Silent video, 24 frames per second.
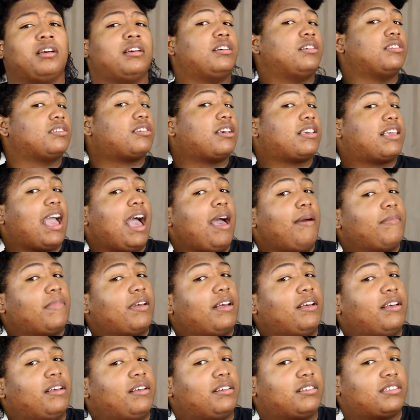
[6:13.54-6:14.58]
So, yeah.
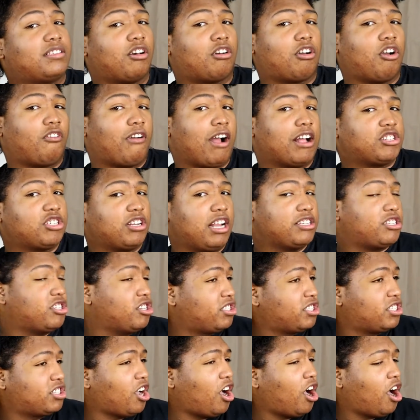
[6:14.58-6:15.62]
So,
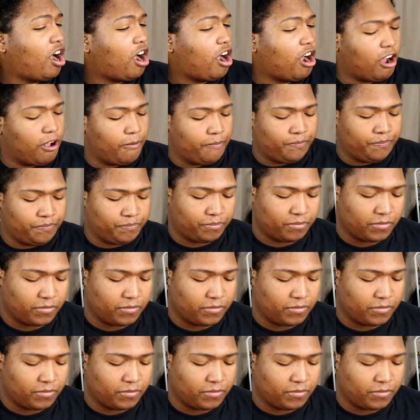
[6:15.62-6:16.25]
congratulations to her.